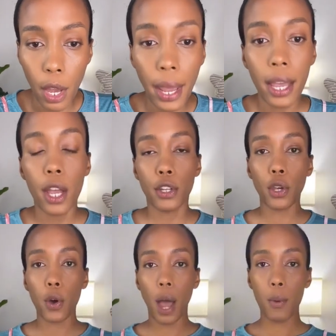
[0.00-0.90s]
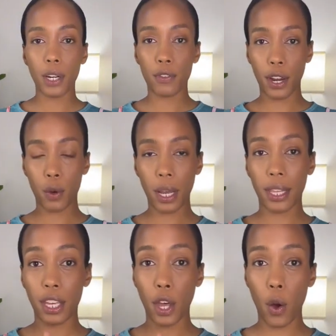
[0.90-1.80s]
Okay, so I want to very
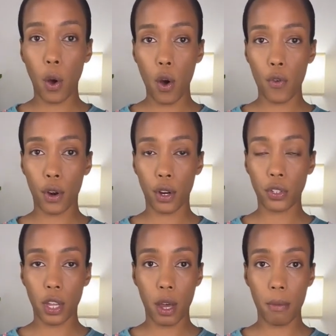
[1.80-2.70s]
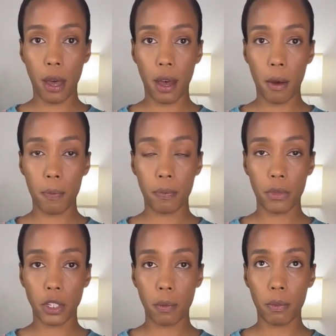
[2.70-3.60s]
quickly go over some
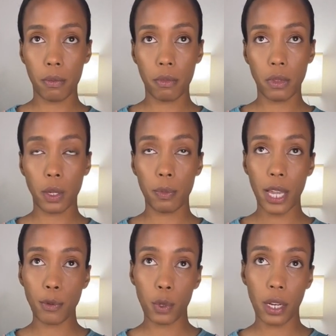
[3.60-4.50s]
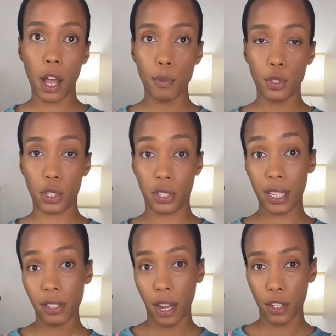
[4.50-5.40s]
tips when it comes to
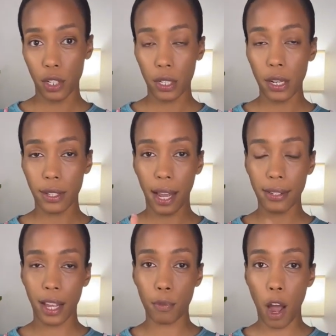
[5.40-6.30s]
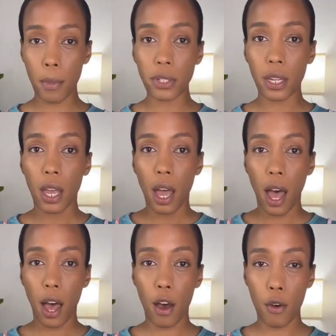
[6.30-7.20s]
C-section, because like I said, I promised
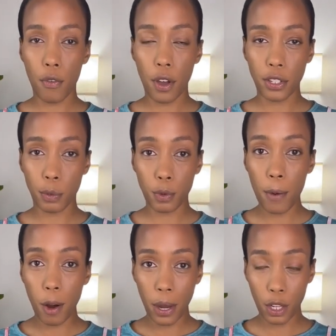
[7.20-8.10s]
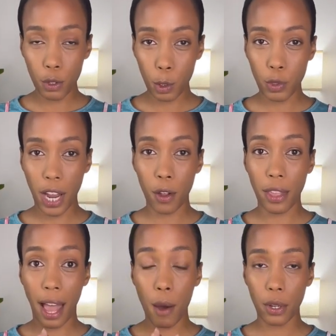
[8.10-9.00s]
a subscriber on my YouTube channel
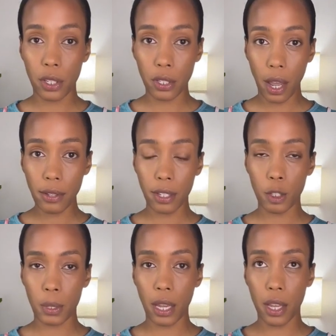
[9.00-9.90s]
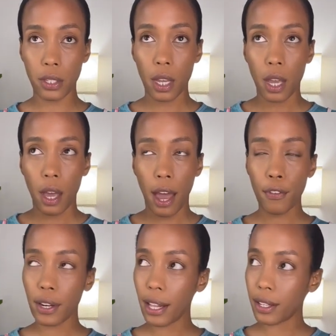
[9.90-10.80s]
that I would discuss this, because I
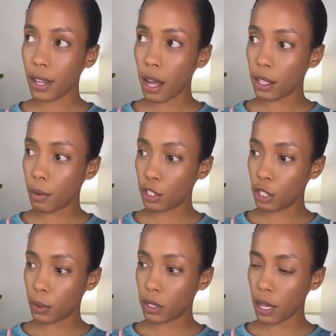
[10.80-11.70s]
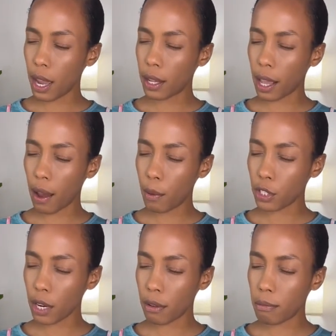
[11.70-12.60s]
forget exactly what she was saying now. I
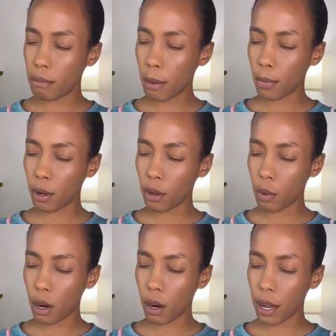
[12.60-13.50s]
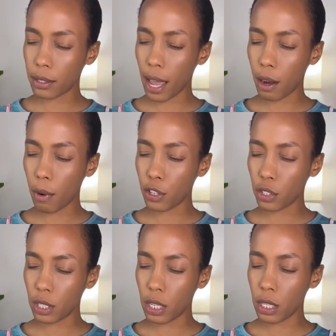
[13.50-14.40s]
wish I remembered what her exact
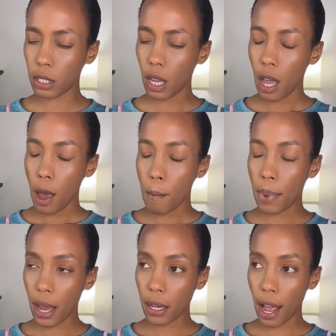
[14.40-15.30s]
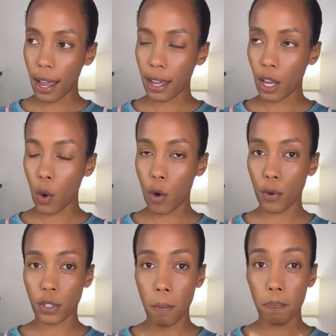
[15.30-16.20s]
question is, but I can go
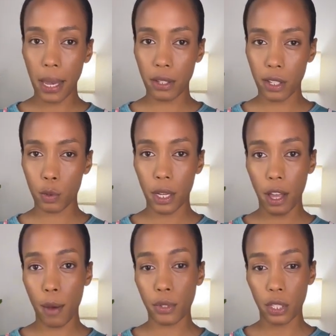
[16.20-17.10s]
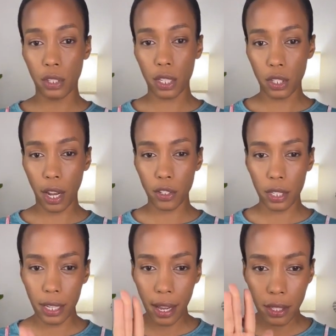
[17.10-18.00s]
over some basics when it comes to
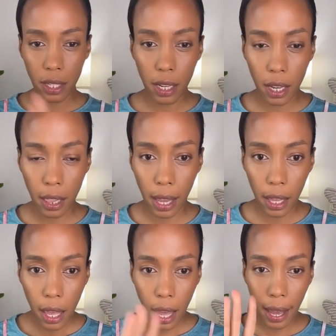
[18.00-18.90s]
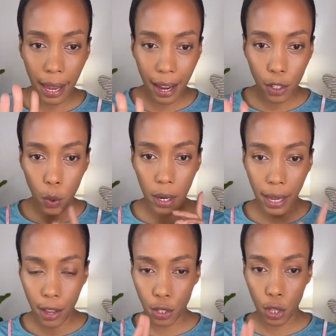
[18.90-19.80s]
C-section. Can I see like a hand or a
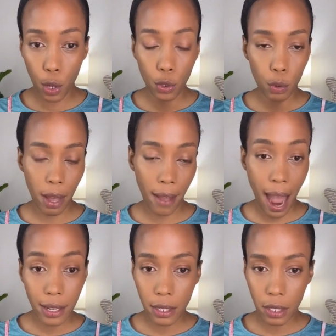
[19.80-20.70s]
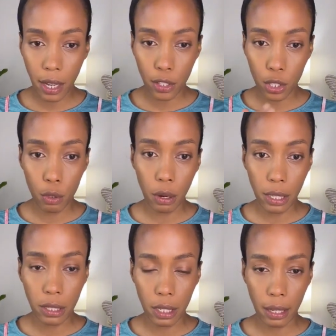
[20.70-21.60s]
yes, those who have had a C-section who are
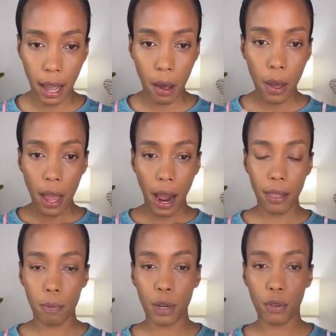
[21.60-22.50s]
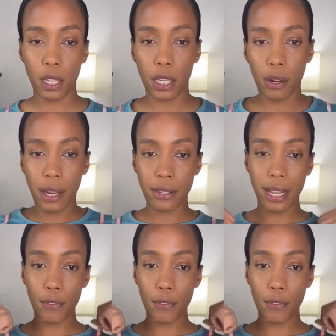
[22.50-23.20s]
listening now? I would be really curious.